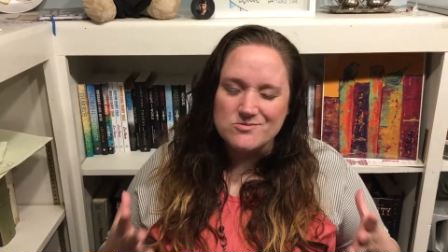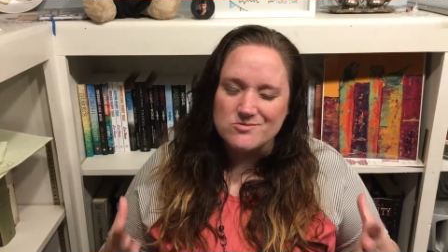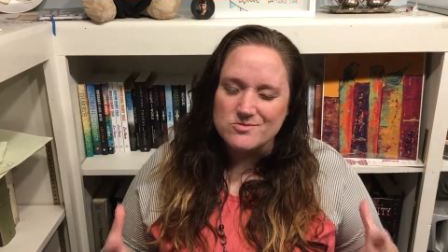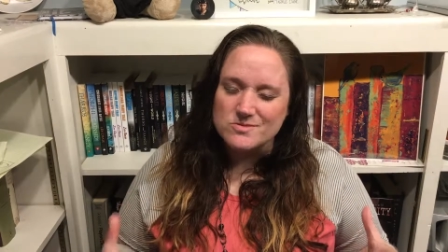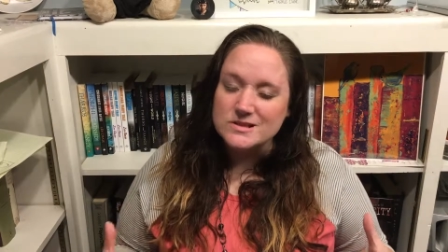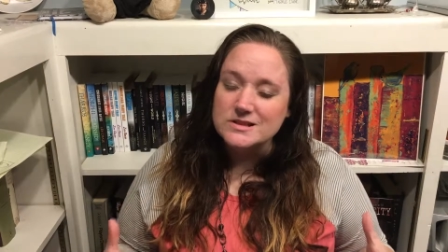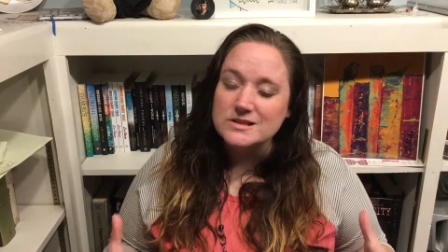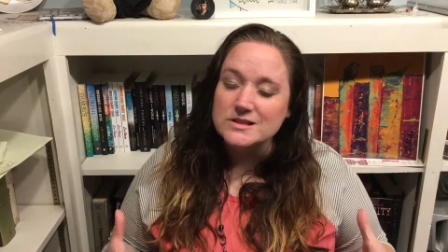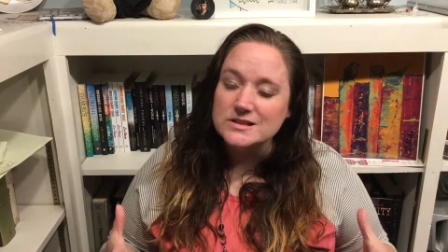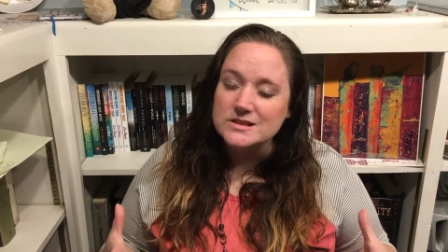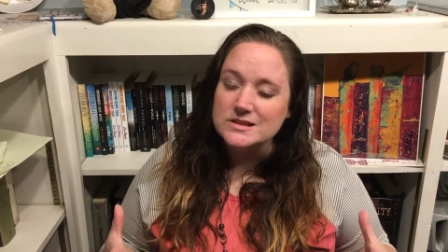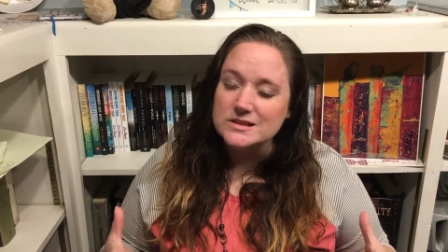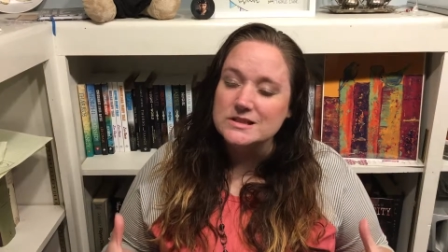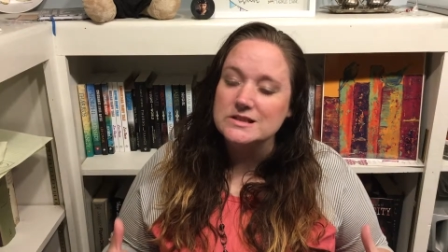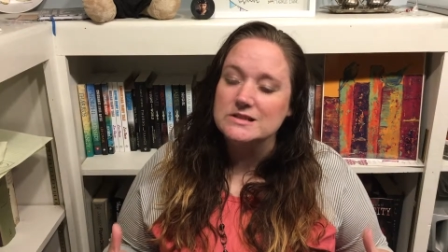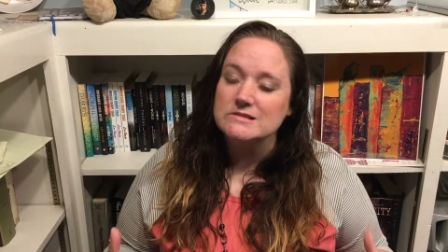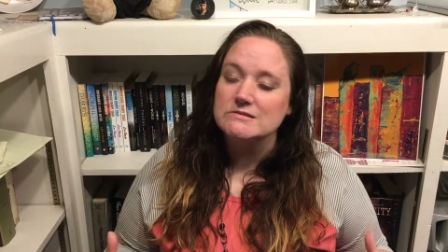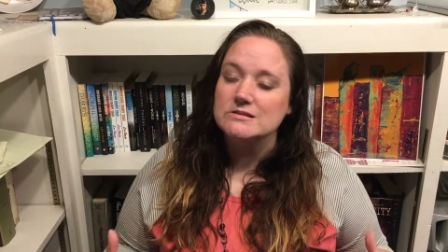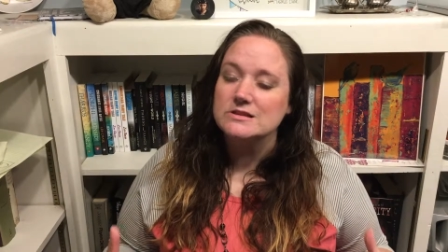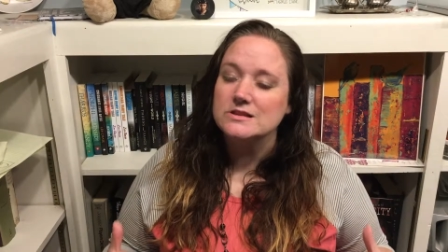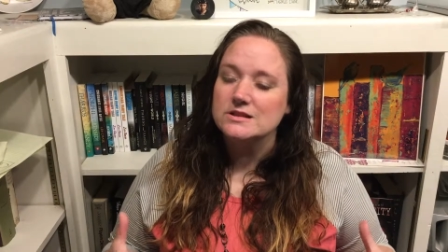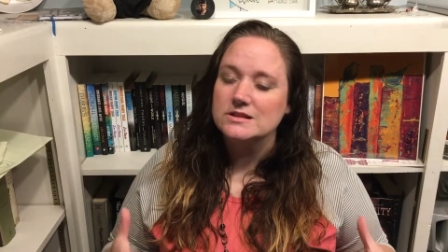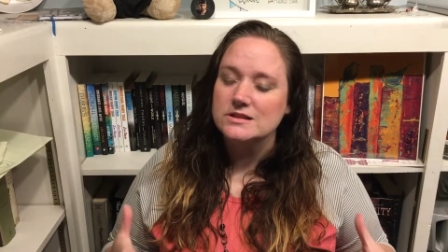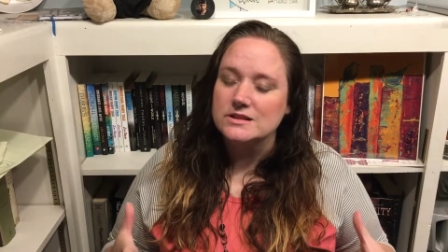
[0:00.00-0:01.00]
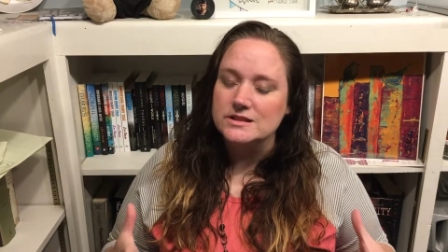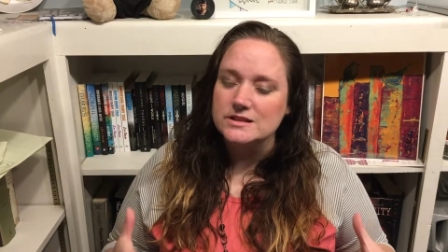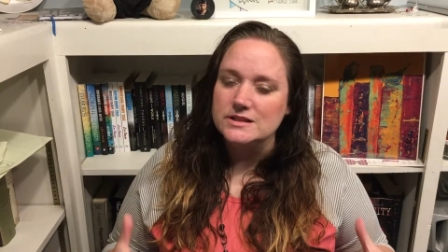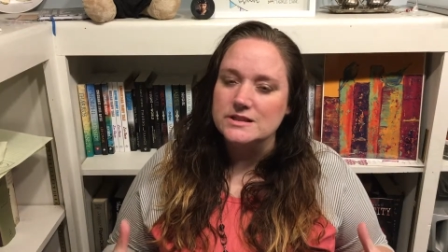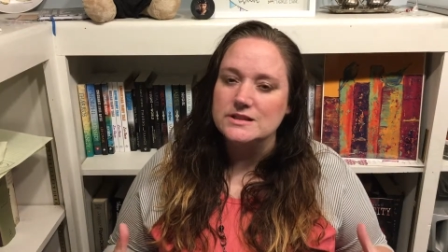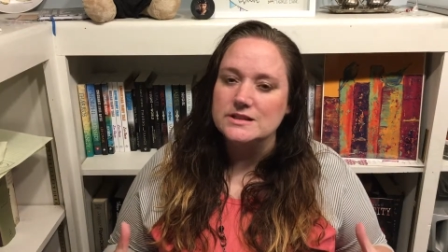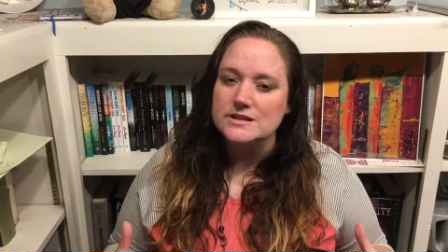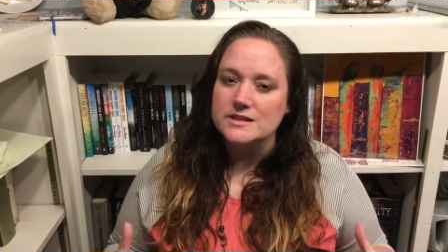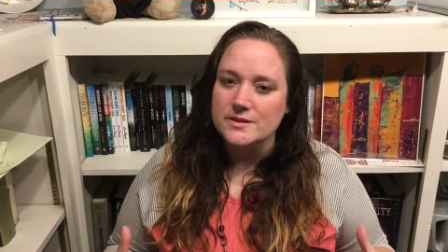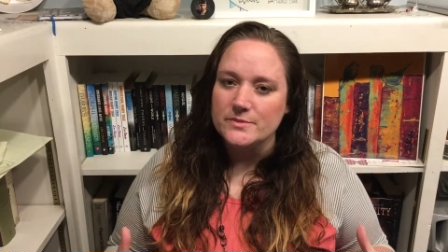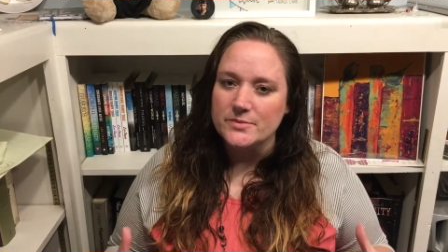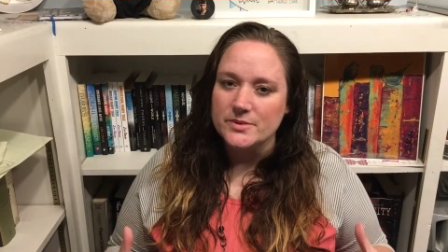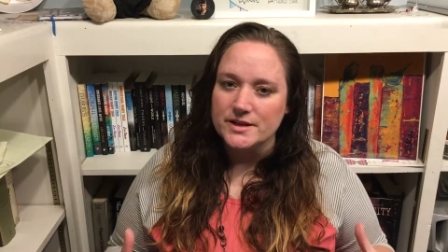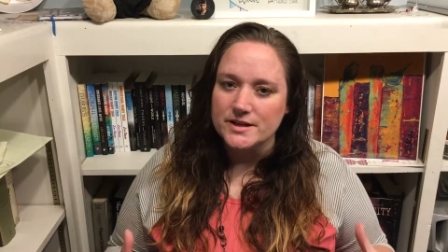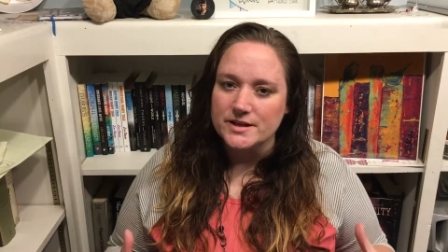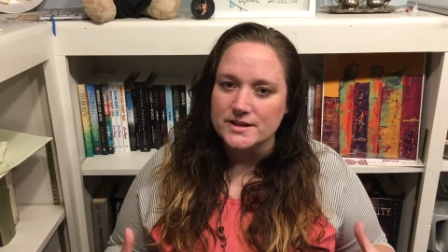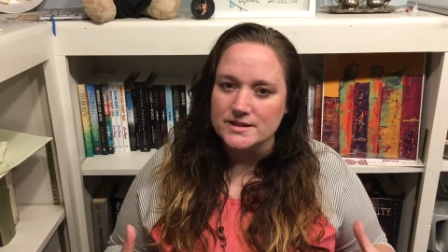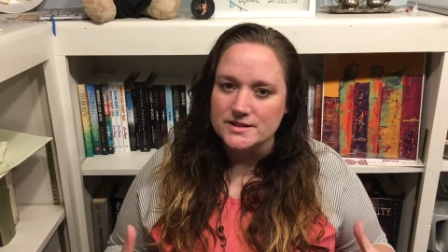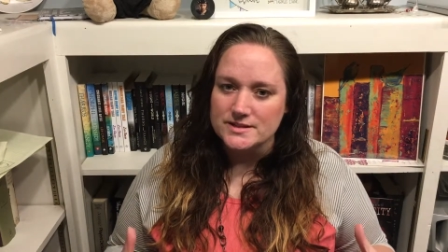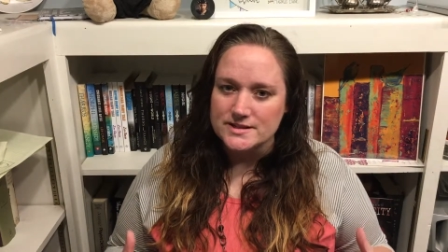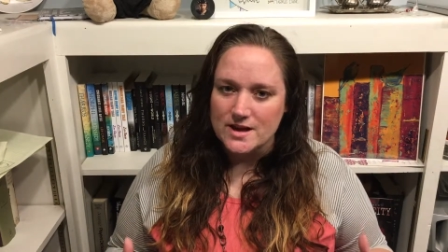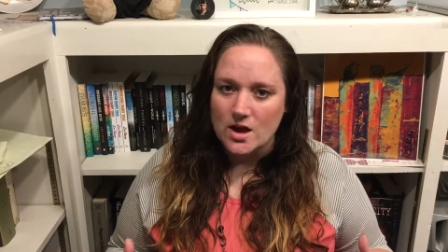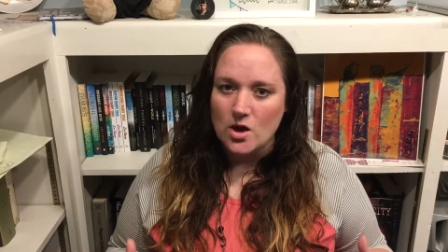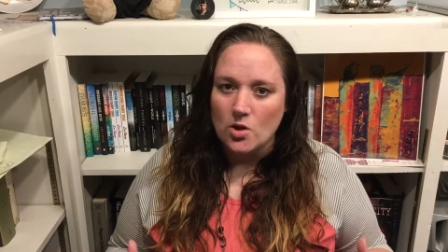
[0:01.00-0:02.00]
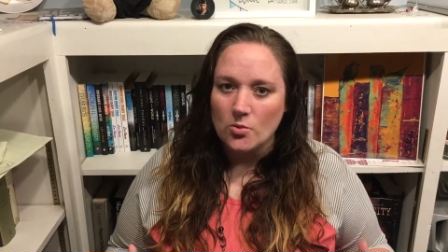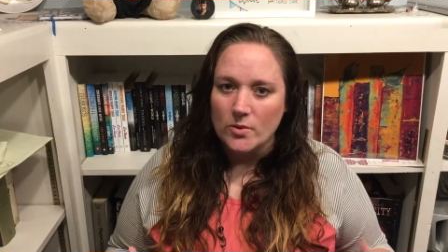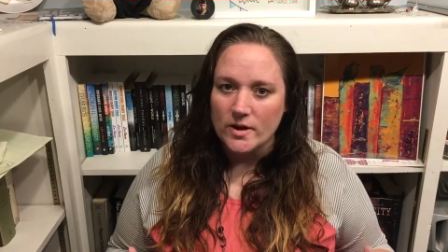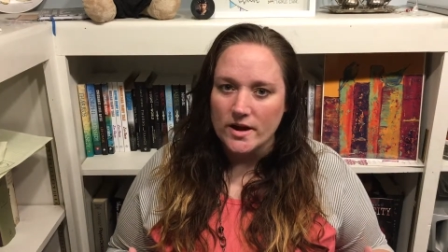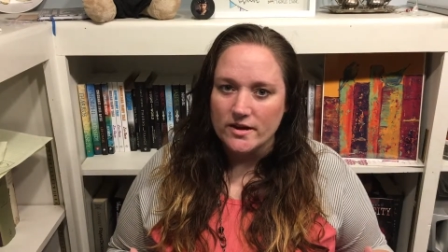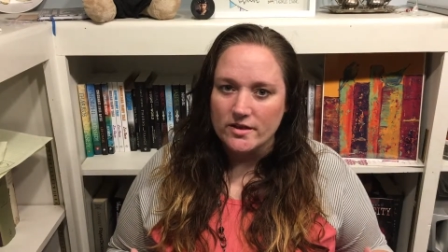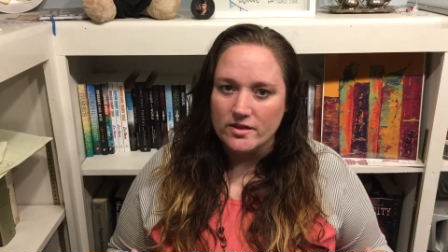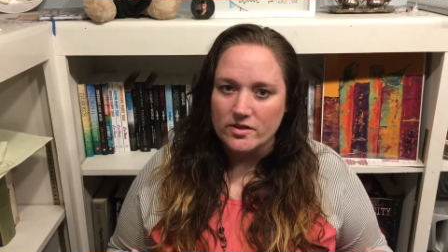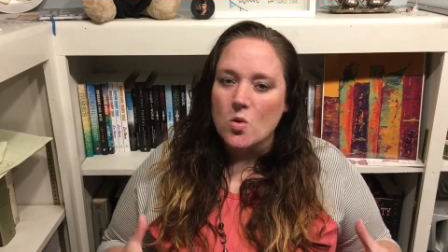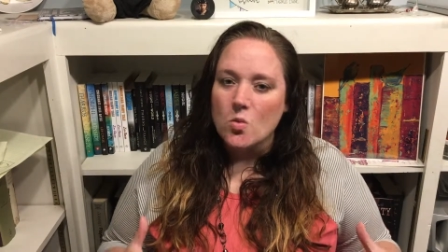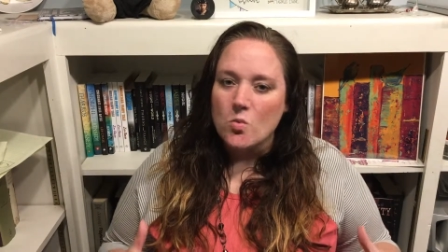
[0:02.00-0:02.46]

really, really needed to be dealt with.